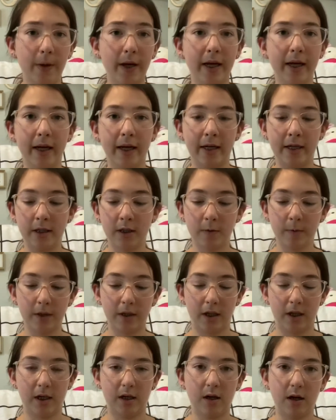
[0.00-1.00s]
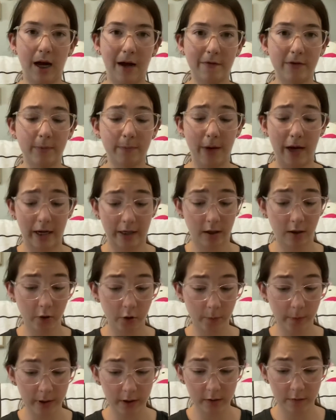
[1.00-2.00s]
pins because I did not have to buy
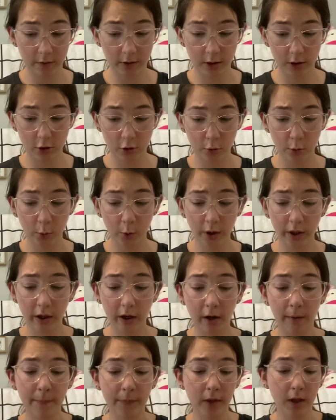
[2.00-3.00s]
colored pins for this school year.